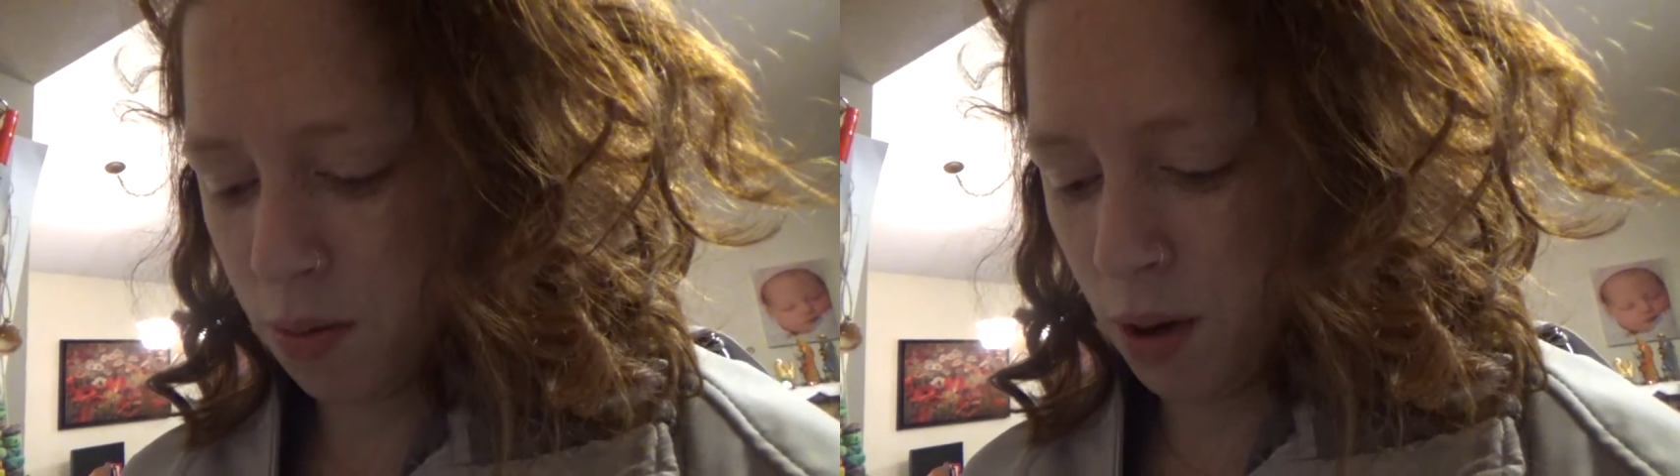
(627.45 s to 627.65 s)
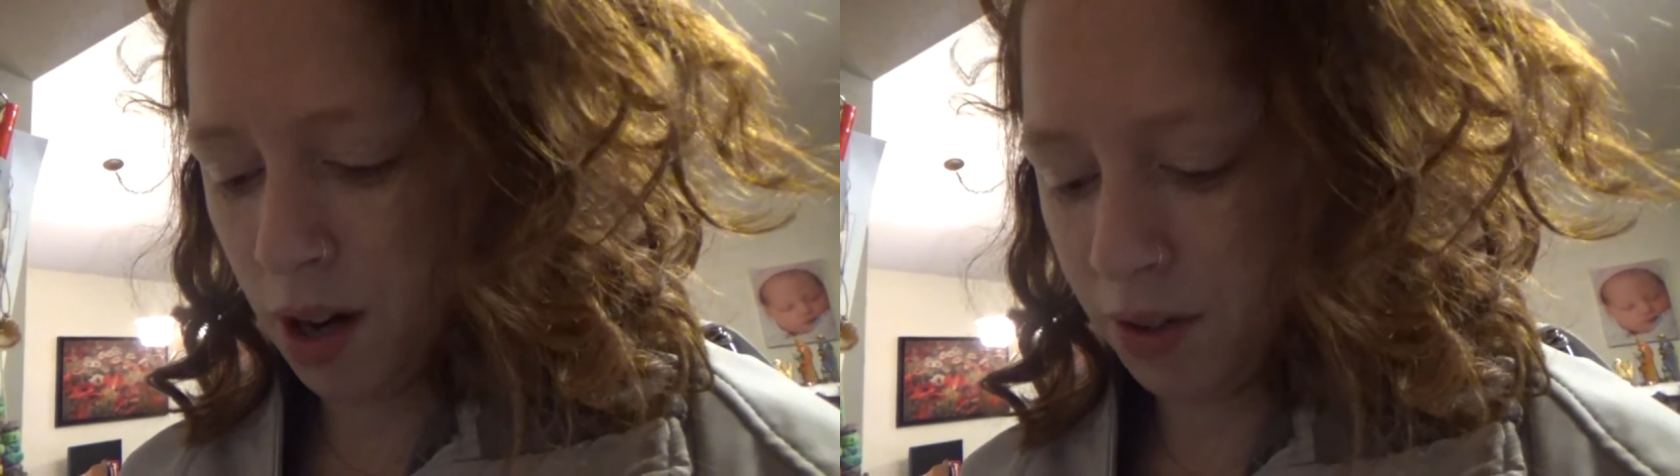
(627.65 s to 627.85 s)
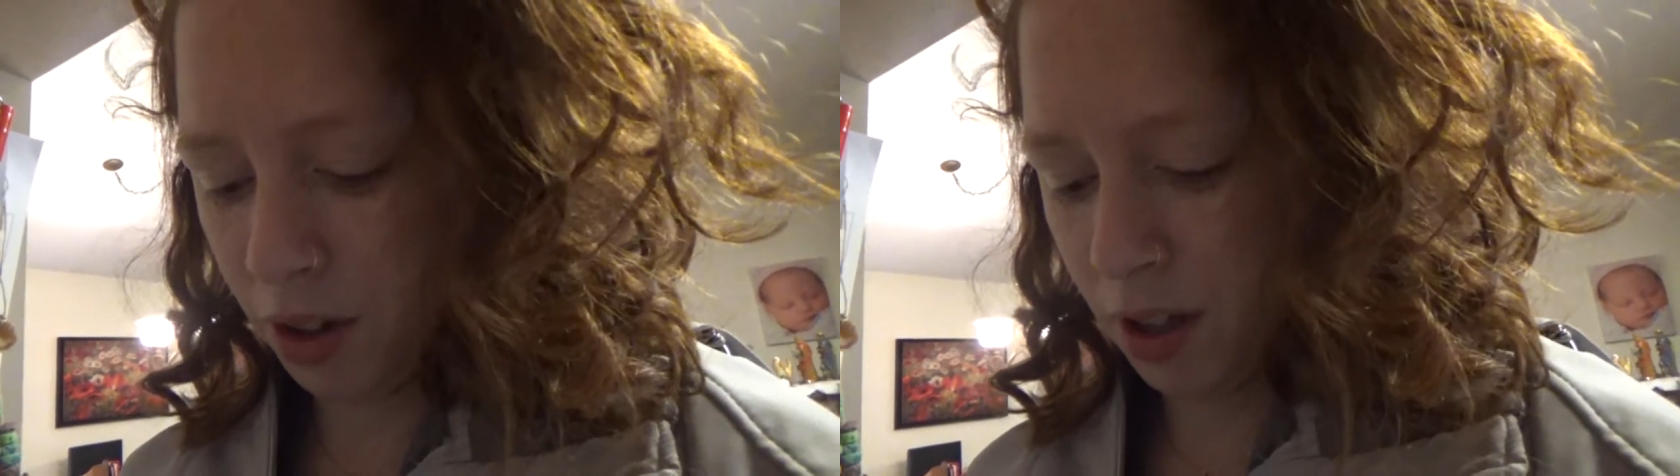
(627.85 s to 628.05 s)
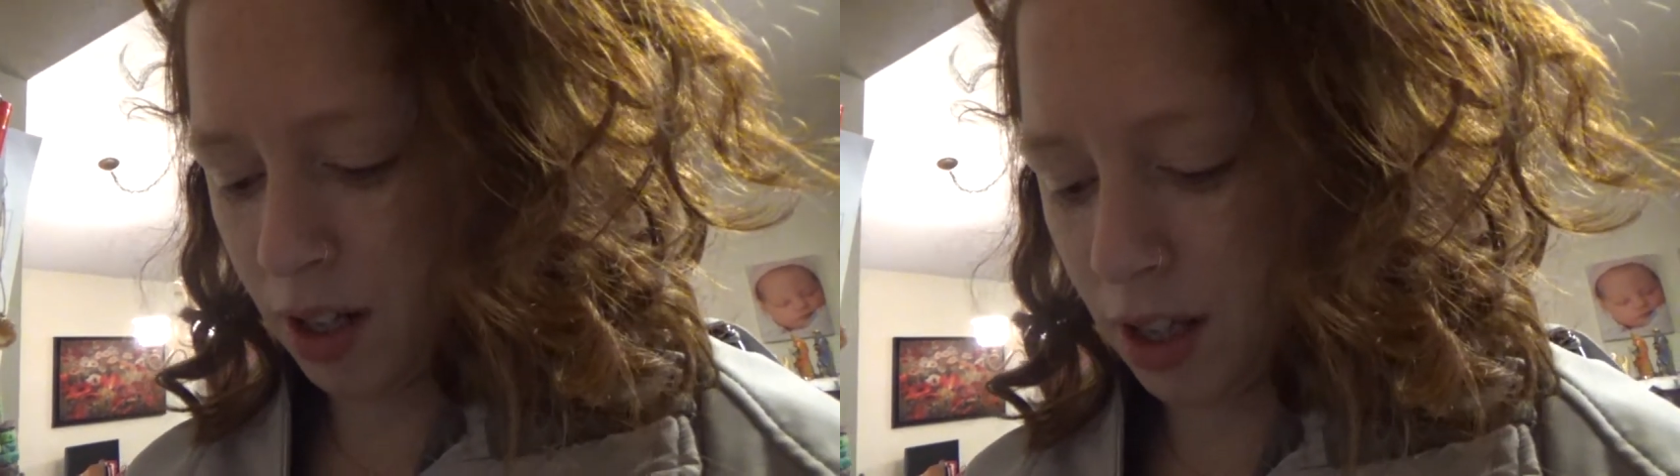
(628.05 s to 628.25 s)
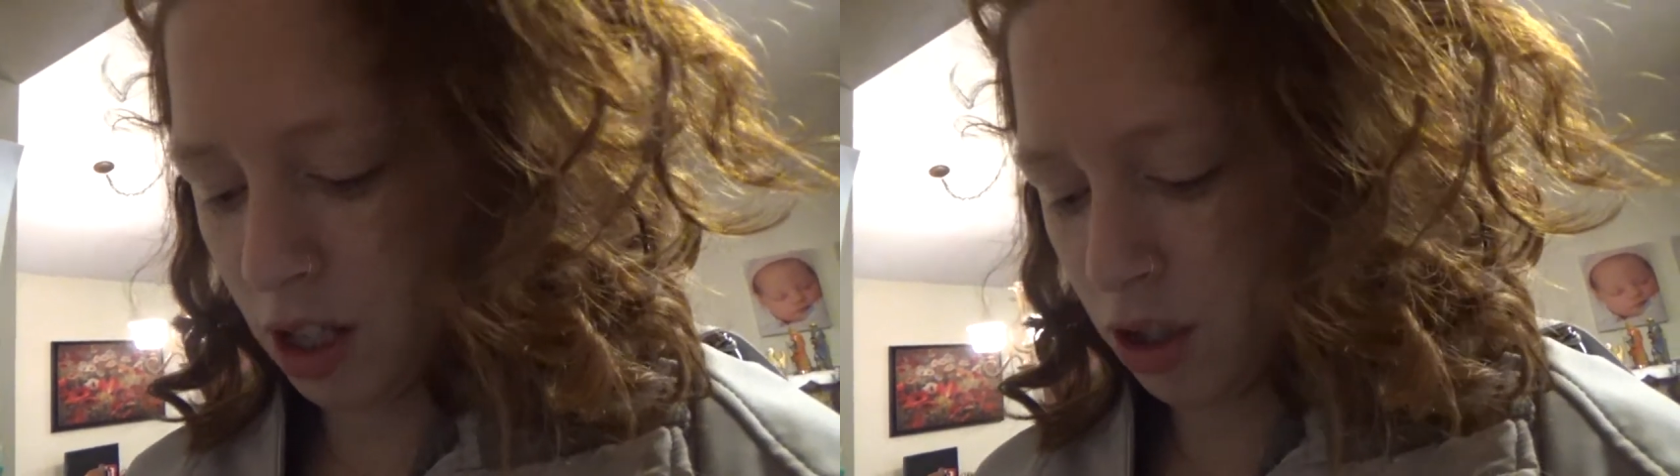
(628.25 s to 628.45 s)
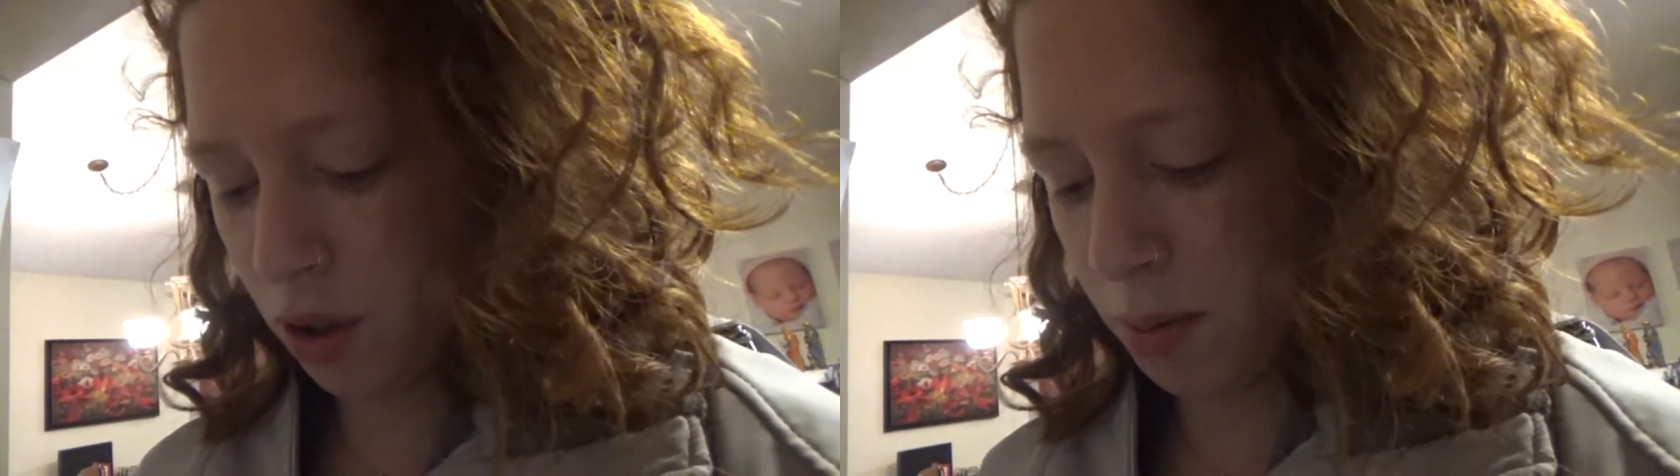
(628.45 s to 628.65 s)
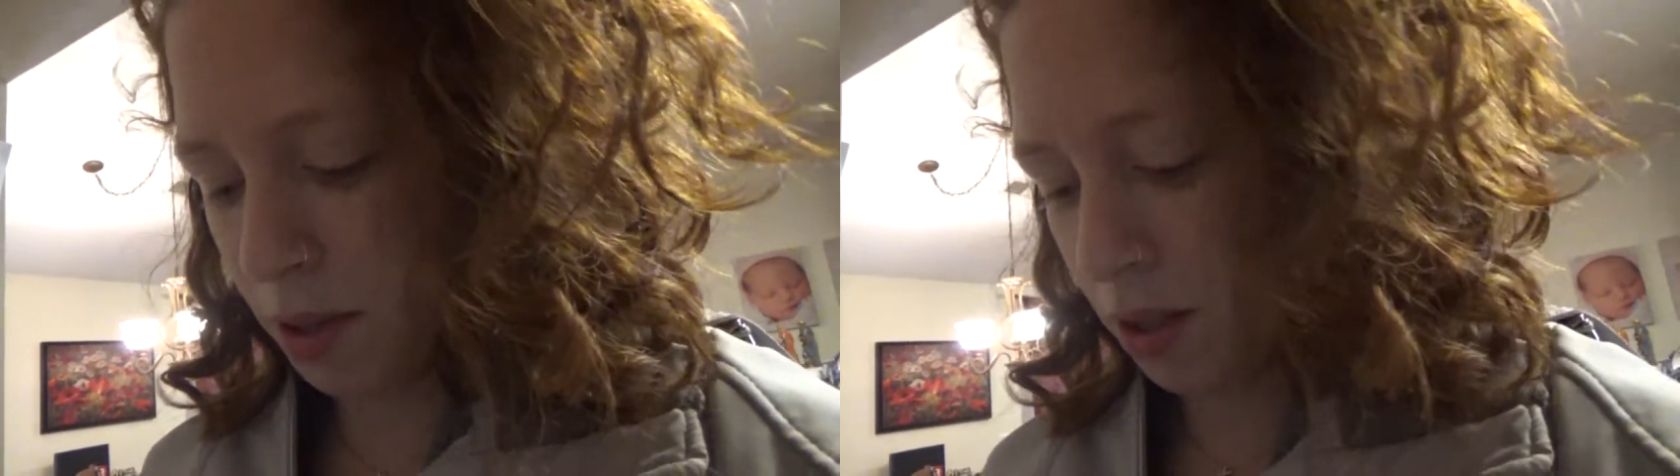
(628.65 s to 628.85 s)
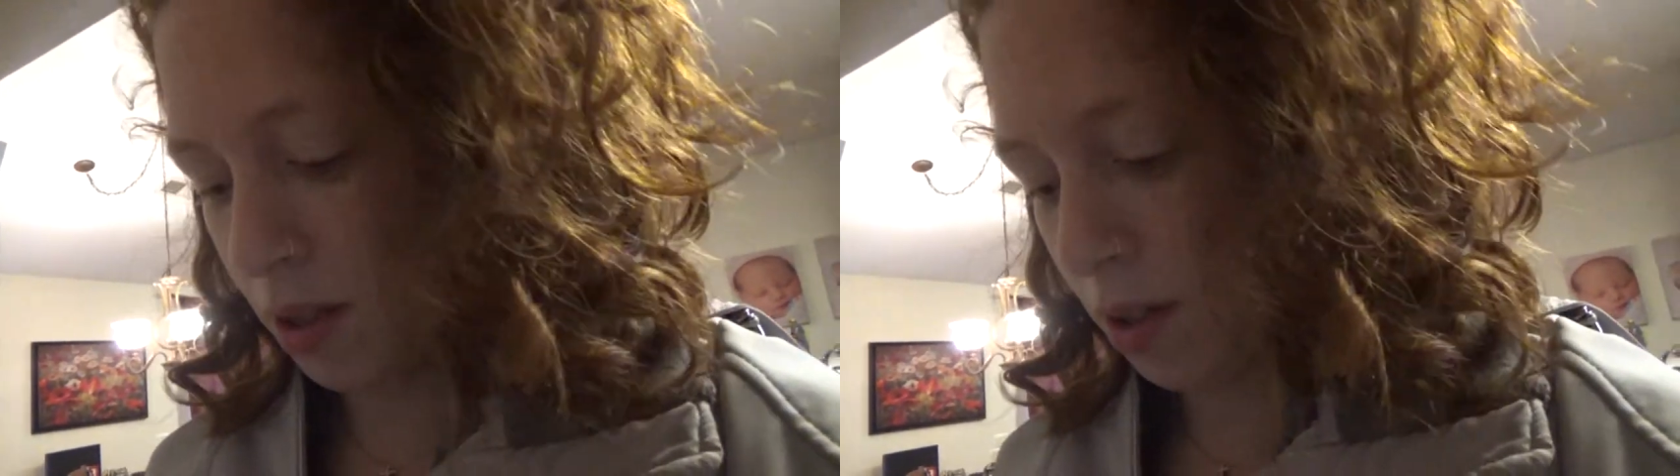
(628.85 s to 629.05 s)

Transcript: whatever in the description.